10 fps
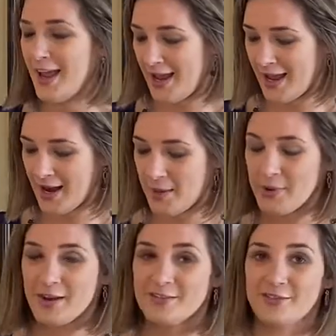And I'm
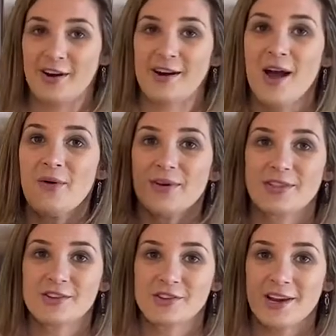going to start out with the
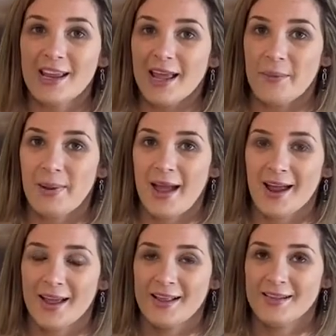Trinket
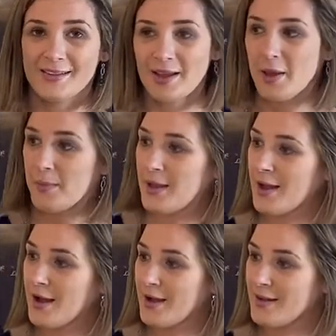Packets
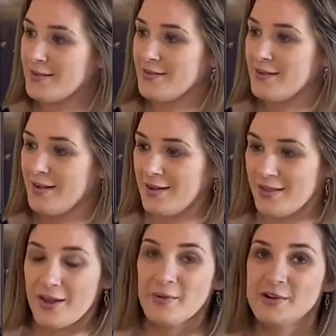because
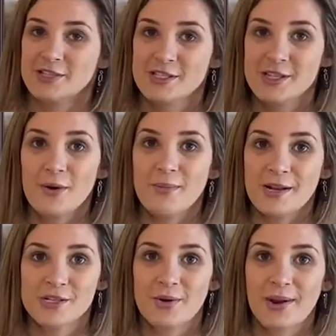there was so
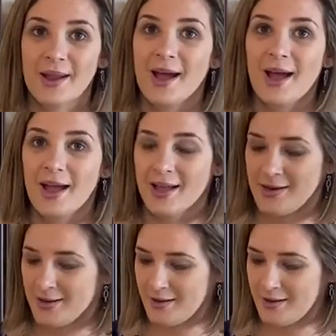much going on